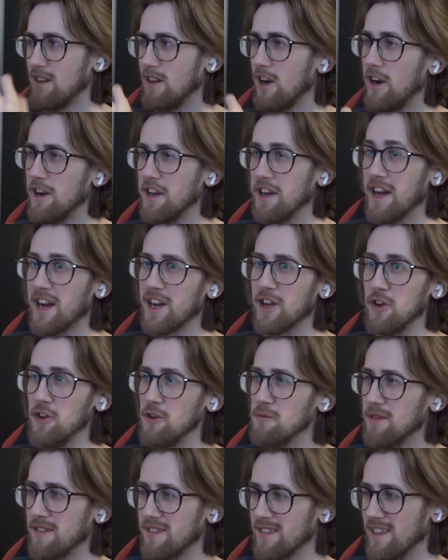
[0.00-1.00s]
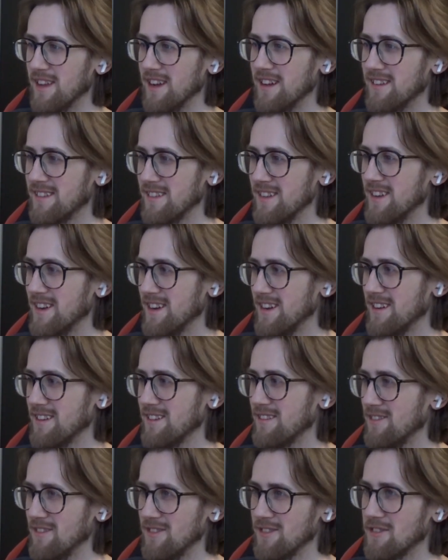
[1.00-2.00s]
Oh, I didn't add Cooper to the list,
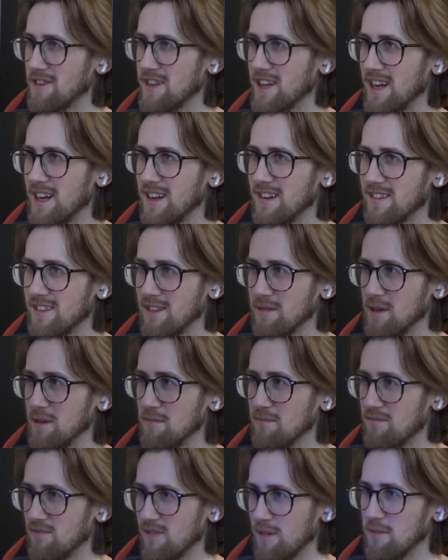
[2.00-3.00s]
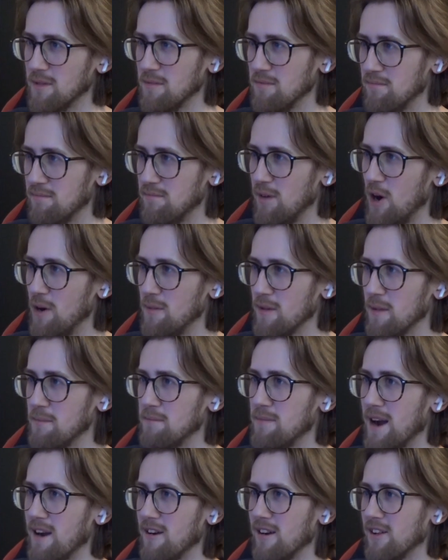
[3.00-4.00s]
and who cares? He'd be in probably bottom of the
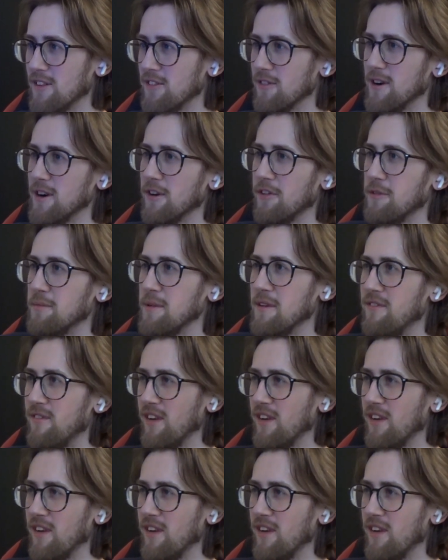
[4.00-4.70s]
barrel as well, to be